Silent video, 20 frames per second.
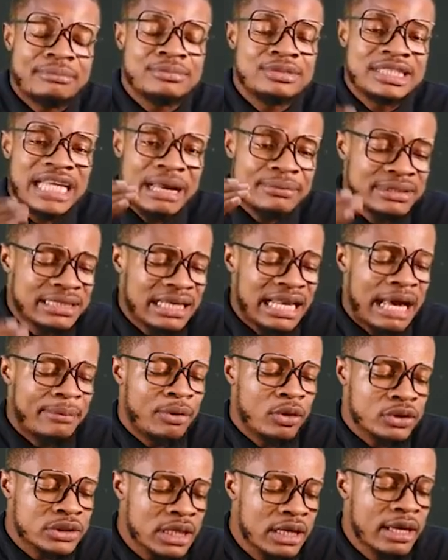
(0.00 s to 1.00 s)
Jamb
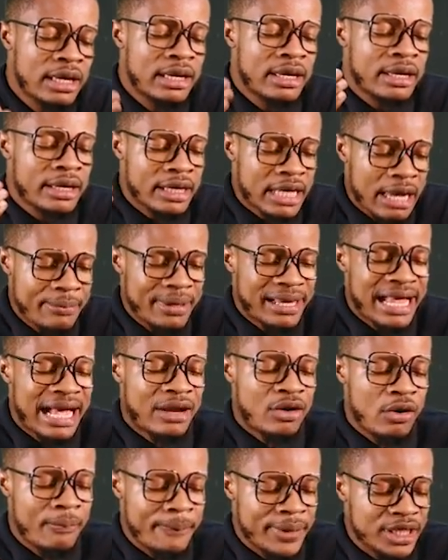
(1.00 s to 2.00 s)
syllabus. Chemical
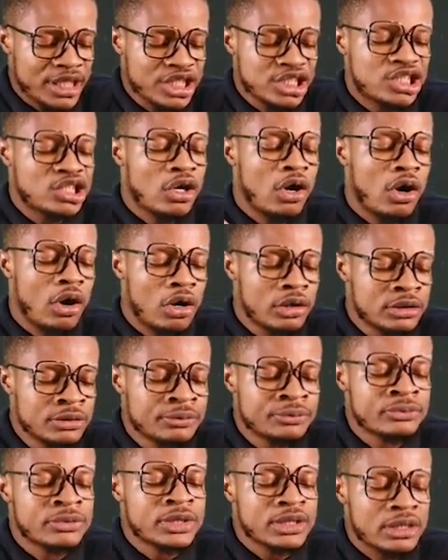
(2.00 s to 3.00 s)

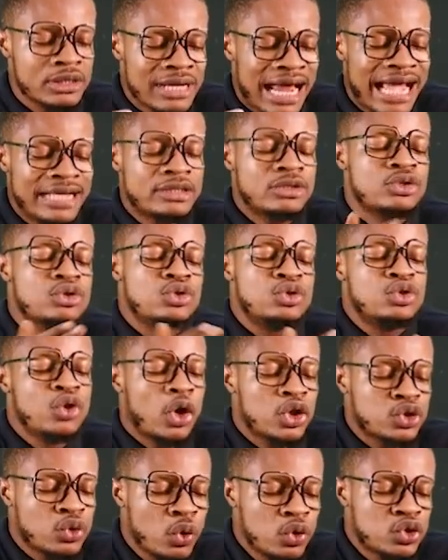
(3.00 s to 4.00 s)
combination, right? It
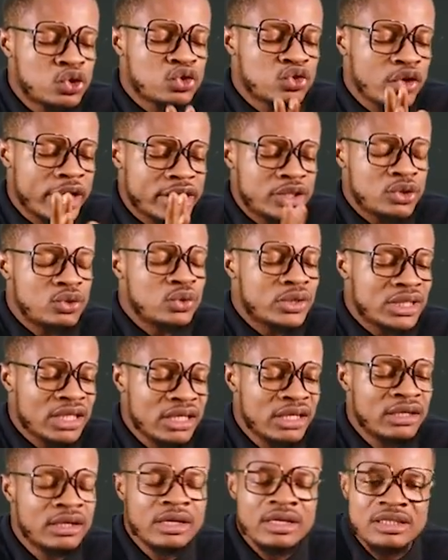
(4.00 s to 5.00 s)
just goes straight. You
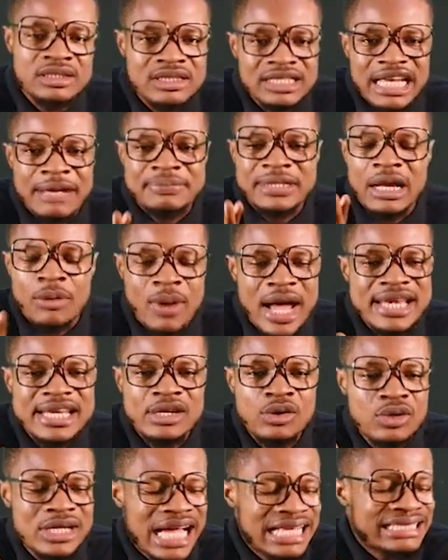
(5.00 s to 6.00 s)
see, chapter 1
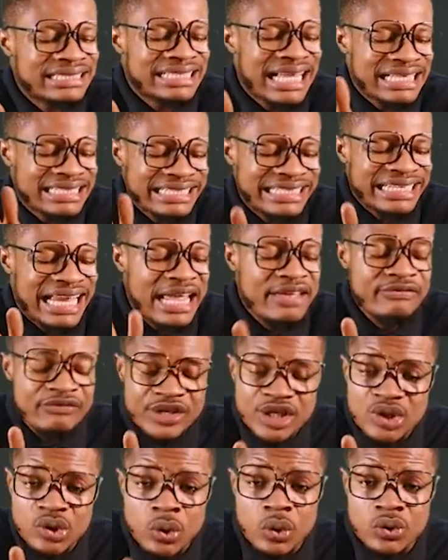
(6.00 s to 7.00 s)
alone has 39
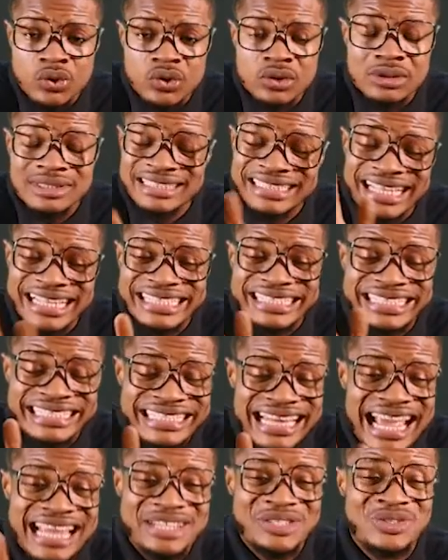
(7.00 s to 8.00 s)
videos.
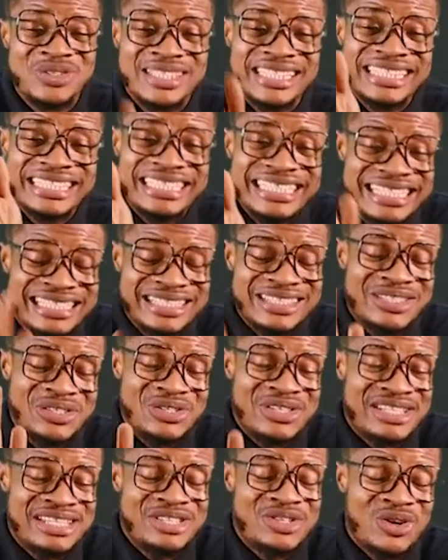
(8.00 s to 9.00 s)
39, you sit
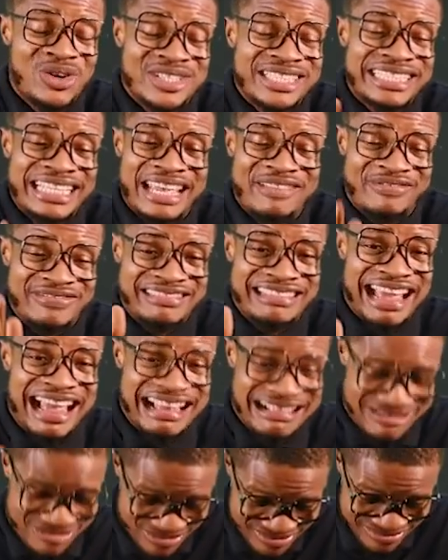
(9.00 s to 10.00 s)
yourself
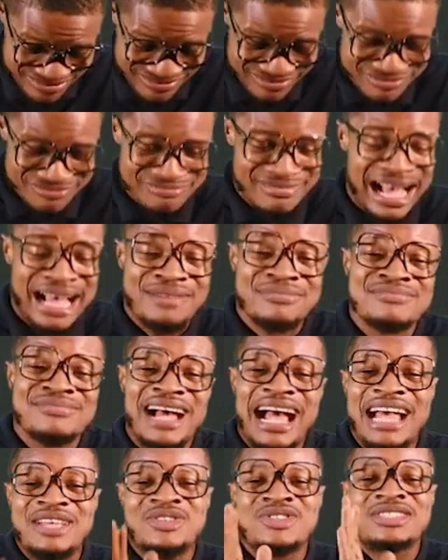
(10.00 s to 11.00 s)
down,
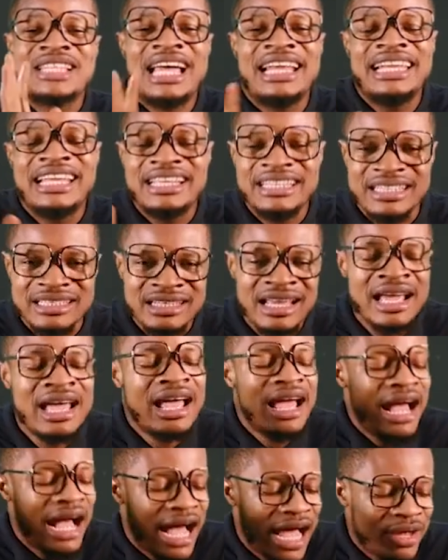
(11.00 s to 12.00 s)
and you start learning.
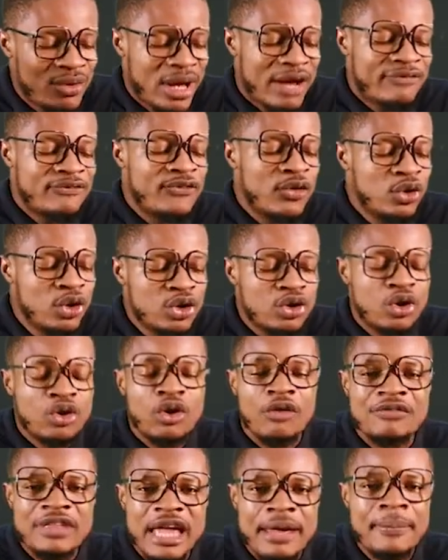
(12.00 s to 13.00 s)
And you are following all
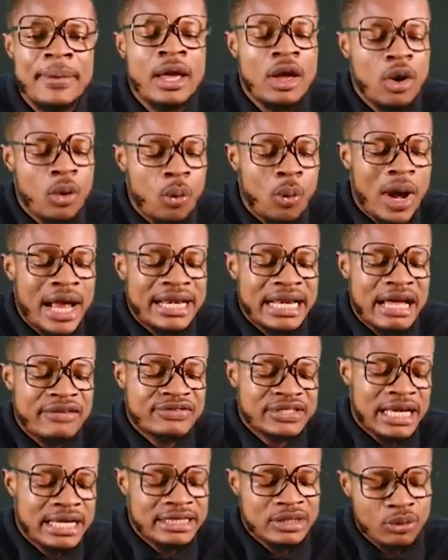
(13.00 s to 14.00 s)
of them one
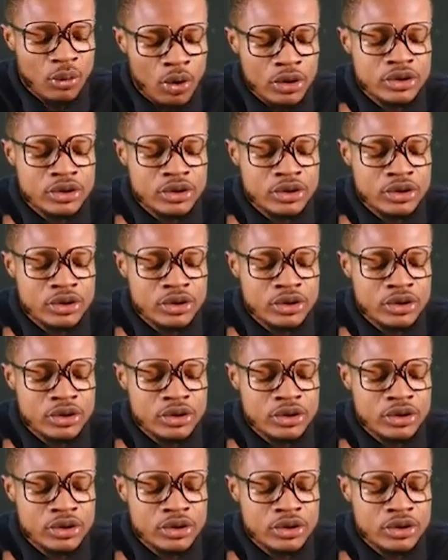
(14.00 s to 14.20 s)
after the